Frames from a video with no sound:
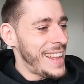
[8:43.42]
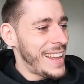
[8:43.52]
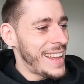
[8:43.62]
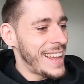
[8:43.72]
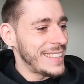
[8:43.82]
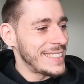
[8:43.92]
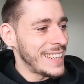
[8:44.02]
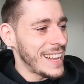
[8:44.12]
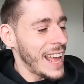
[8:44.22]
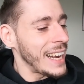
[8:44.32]
and
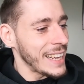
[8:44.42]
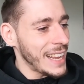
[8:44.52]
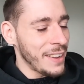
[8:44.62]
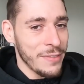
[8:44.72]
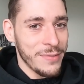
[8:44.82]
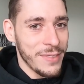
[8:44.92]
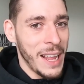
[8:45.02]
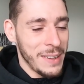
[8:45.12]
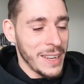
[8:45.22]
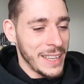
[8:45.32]
uh, and I, I,
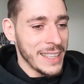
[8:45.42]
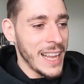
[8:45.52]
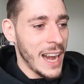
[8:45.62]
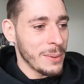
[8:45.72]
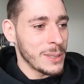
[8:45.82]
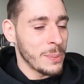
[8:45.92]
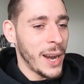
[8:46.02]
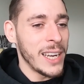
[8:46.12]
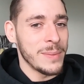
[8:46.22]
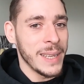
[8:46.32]
I, again I was
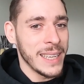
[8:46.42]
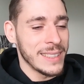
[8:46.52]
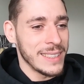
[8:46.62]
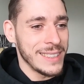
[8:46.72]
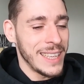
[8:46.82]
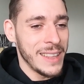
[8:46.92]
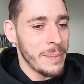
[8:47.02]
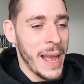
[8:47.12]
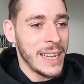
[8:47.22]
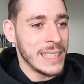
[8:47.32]
surprised because in the
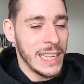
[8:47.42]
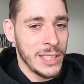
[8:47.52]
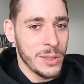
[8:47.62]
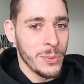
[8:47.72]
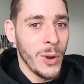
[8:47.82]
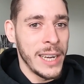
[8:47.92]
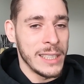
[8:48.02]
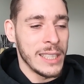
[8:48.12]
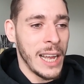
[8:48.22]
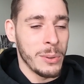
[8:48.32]
past I just
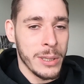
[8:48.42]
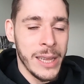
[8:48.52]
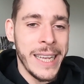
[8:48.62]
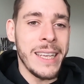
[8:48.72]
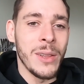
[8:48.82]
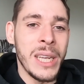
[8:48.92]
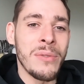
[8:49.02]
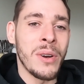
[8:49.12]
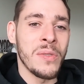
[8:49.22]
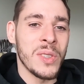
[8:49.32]
wanted to, I was le-
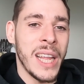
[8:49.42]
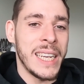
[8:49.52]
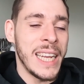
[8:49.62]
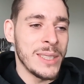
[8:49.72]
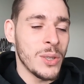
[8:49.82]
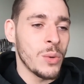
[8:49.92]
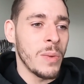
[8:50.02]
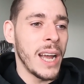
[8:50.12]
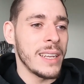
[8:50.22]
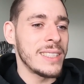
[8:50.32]
looking forward for that day so
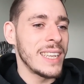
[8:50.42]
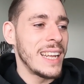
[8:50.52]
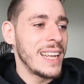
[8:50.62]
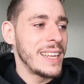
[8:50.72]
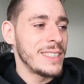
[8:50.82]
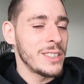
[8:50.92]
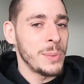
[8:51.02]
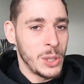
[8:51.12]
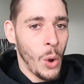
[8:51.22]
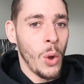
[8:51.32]
much to
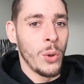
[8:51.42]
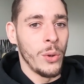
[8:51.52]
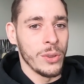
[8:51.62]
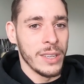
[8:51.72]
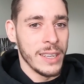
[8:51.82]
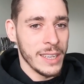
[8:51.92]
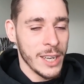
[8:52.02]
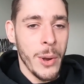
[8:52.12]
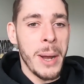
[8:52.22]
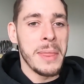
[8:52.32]
be told
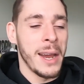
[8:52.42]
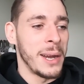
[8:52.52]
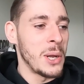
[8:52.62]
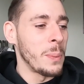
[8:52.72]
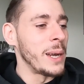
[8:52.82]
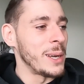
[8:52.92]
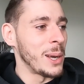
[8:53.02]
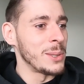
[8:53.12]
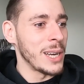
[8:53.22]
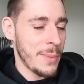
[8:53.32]
go out there and open your
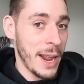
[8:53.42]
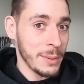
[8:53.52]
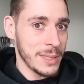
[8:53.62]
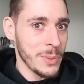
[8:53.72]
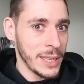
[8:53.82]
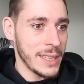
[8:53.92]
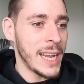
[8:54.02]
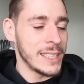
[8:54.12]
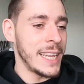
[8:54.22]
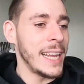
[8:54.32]
dojo and when I was when
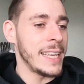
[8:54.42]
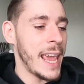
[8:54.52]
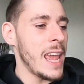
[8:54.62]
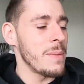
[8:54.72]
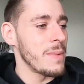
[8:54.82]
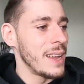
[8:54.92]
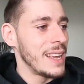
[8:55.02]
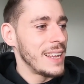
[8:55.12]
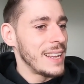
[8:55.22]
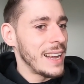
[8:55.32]
that day came
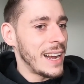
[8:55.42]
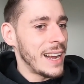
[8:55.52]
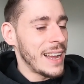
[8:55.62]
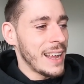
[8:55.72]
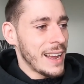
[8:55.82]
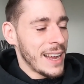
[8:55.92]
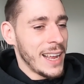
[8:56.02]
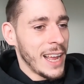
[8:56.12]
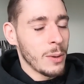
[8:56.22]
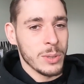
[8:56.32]
I
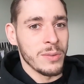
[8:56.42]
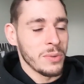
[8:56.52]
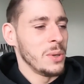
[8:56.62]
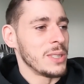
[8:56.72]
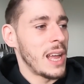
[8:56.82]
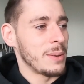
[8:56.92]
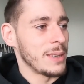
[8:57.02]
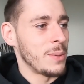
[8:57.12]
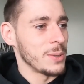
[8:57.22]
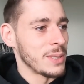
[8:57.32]
I, I was confused I was
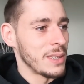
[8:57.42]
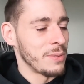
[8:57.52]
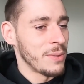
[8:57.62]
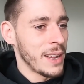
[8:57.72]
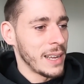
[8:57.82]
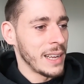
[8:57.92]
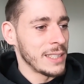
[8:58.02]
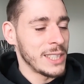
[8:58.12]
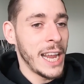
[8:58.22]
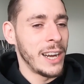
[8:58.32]
almost uh,
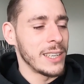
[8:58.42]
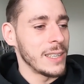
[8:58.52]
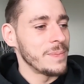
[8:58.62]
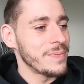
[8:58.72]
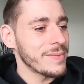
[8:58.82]
scared